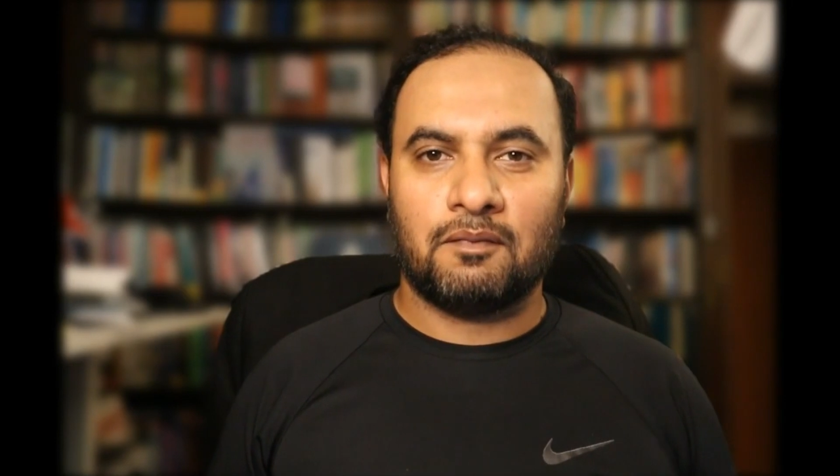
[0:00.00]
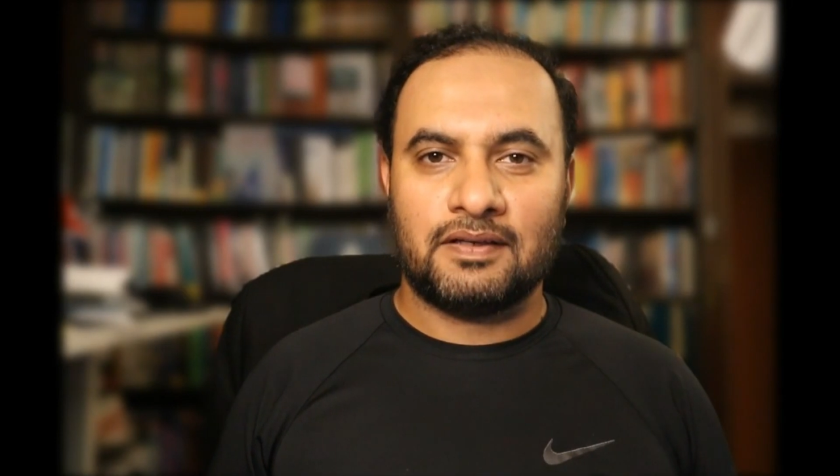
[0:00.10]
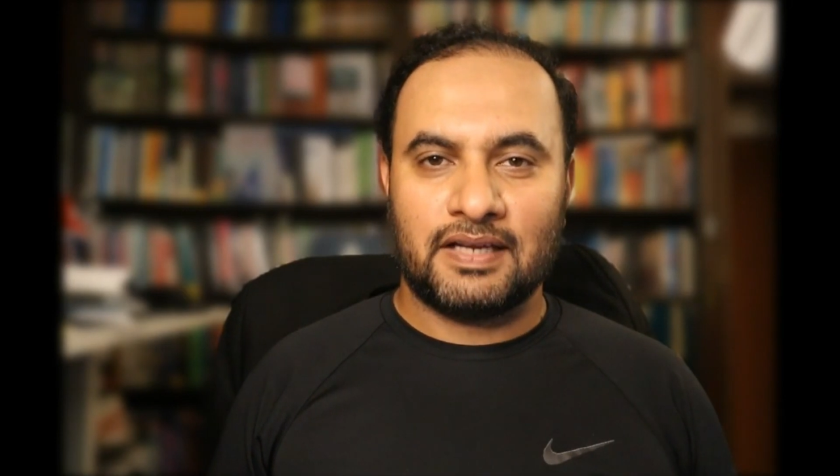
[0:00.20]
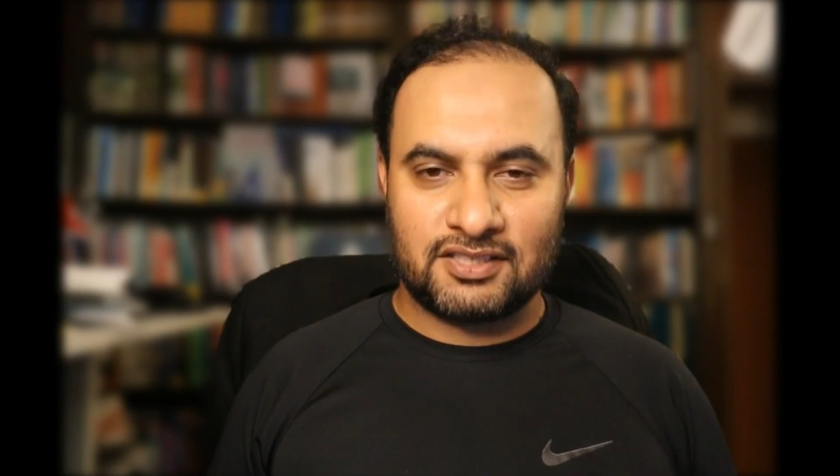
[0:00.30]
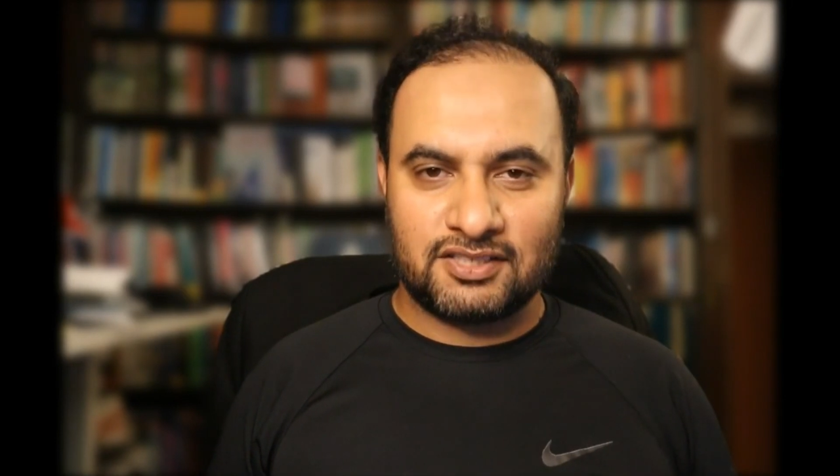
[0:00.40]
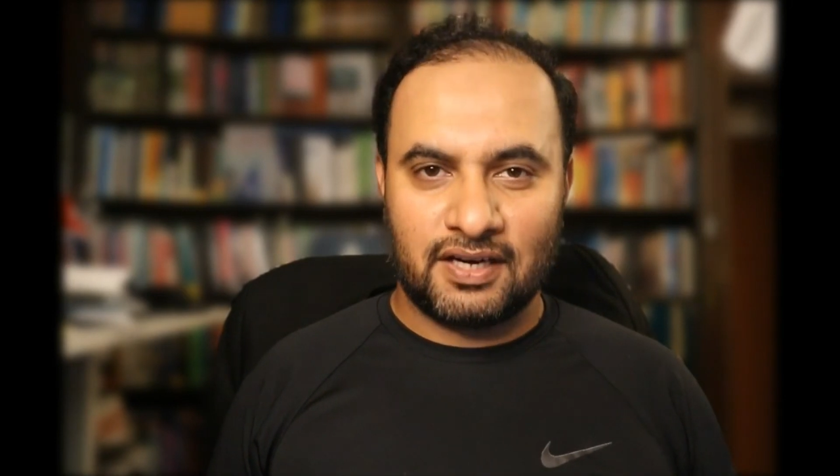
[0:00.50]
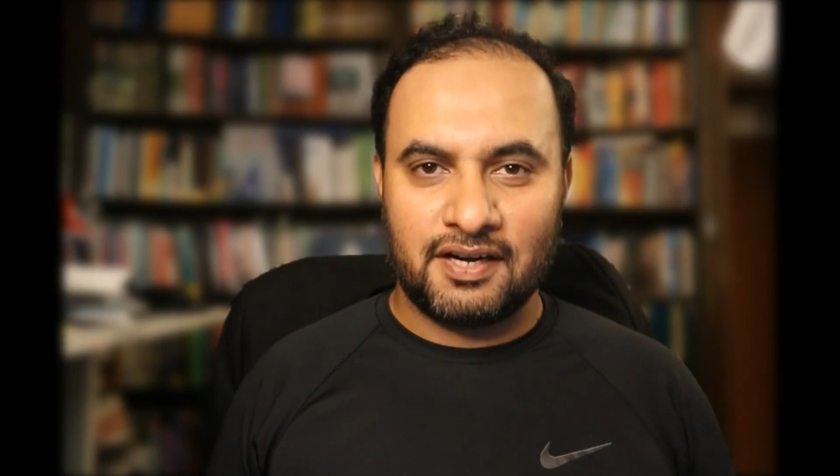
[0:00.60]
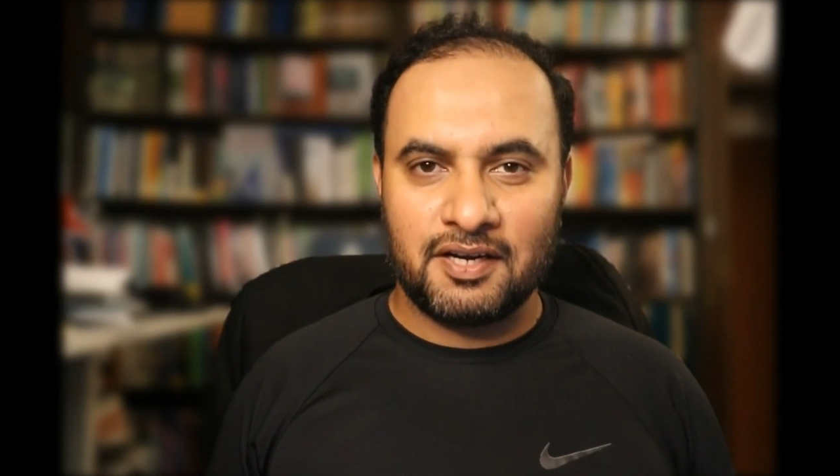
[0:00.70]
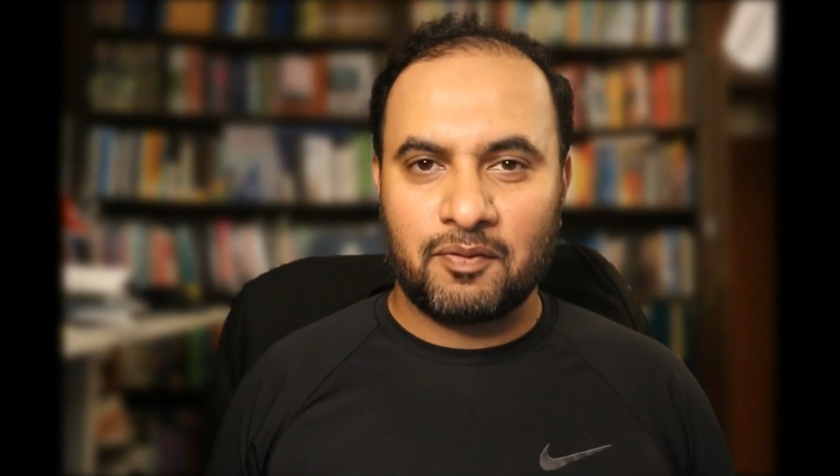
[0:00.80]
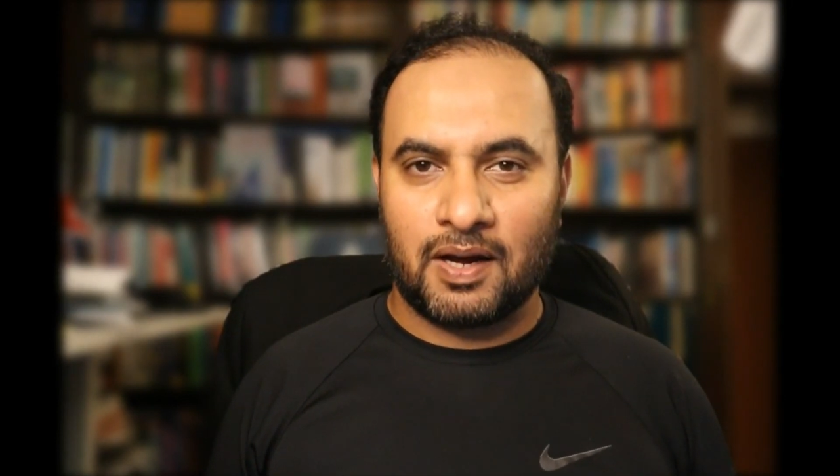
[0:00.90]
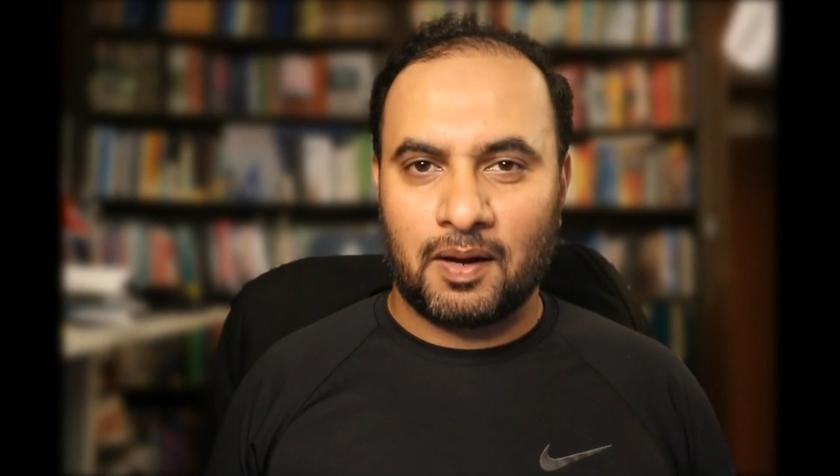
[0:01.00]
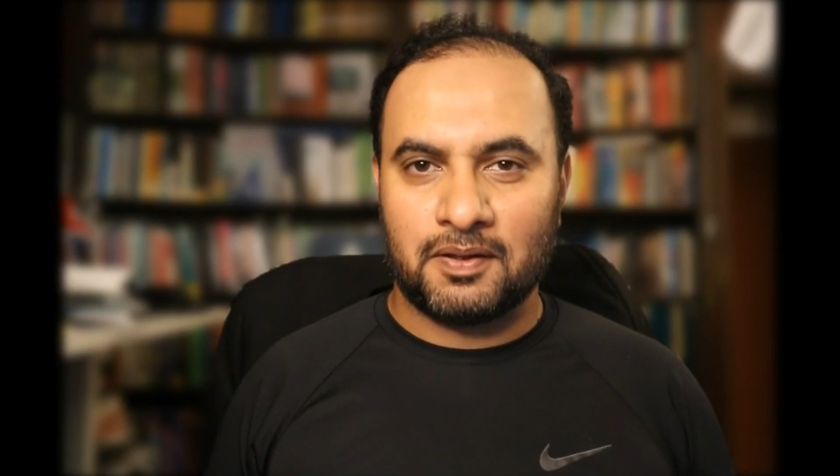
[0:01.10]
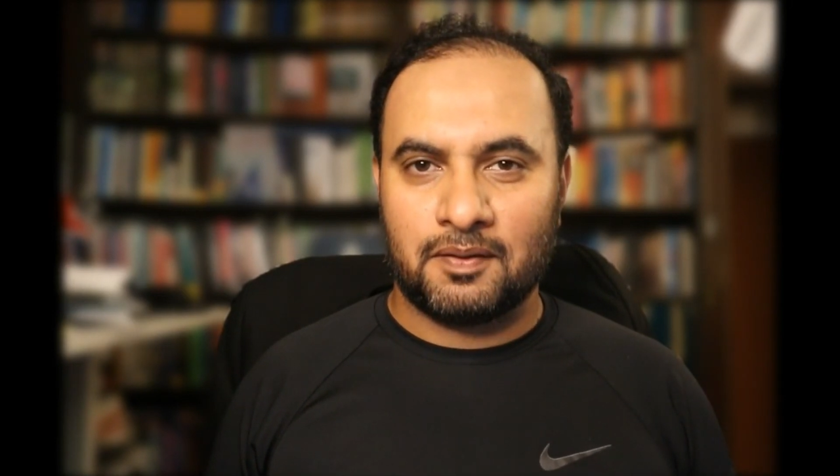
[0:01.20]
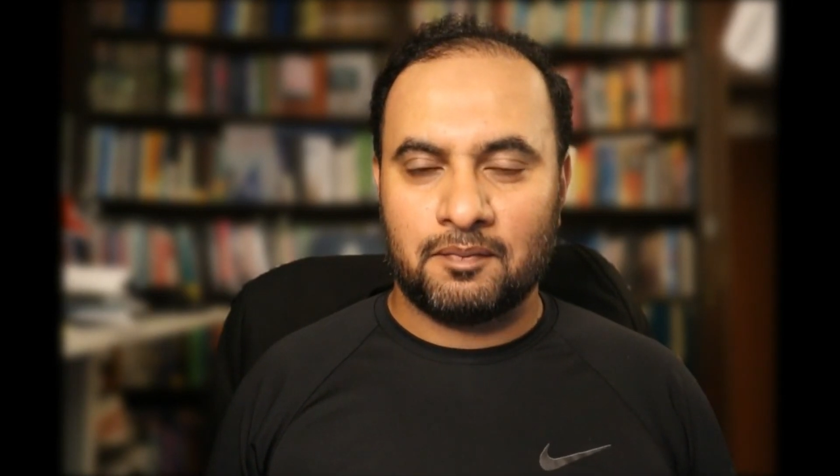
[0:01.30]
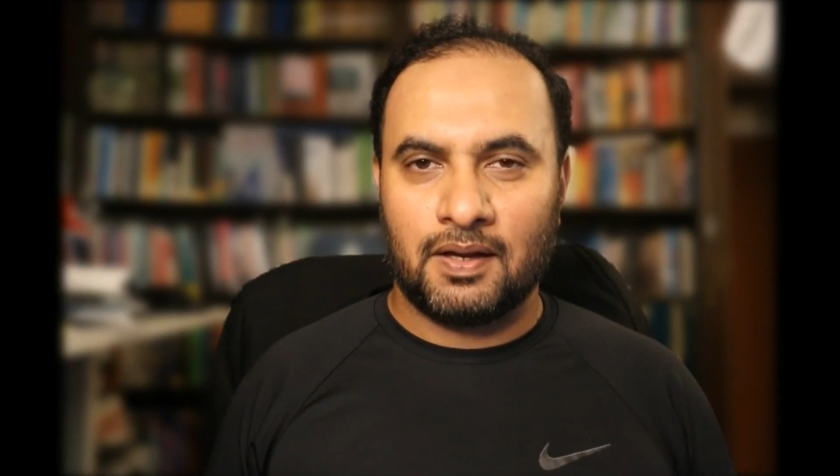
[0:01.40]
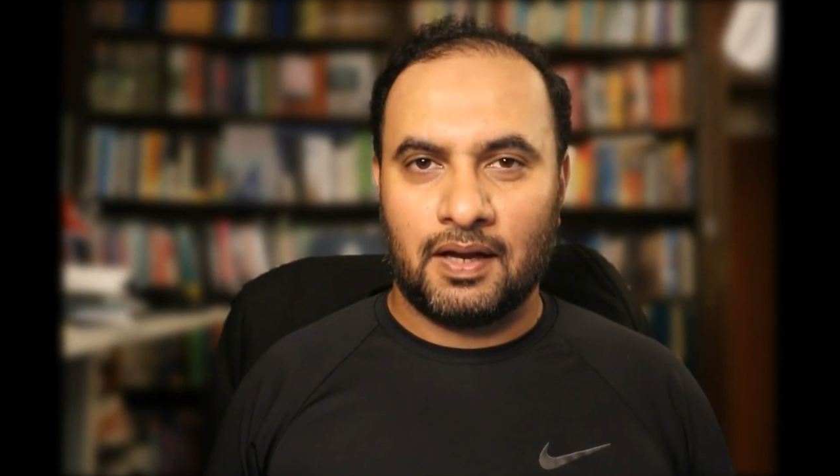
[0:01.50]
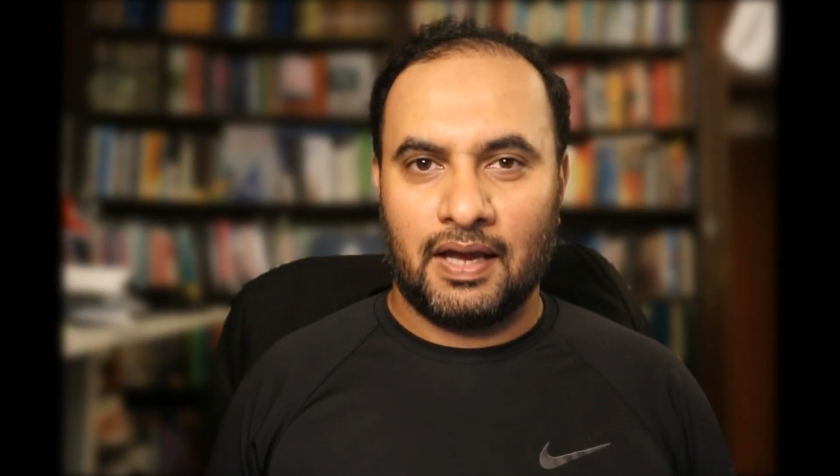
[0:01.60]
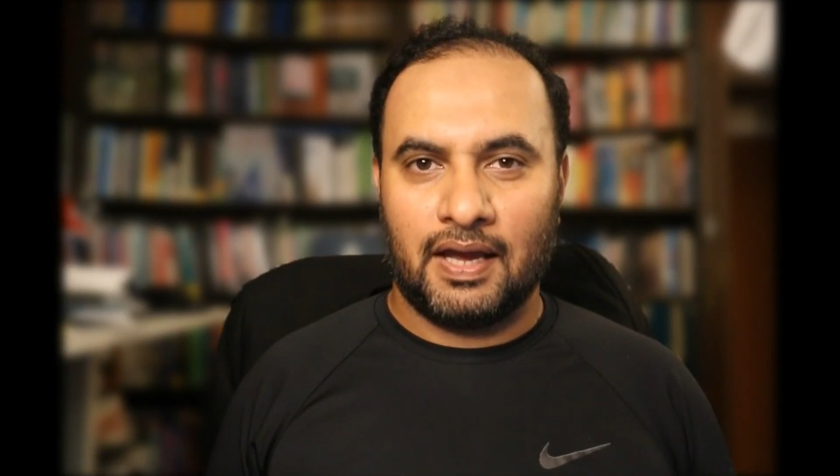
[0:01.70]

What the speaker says: dexterity problem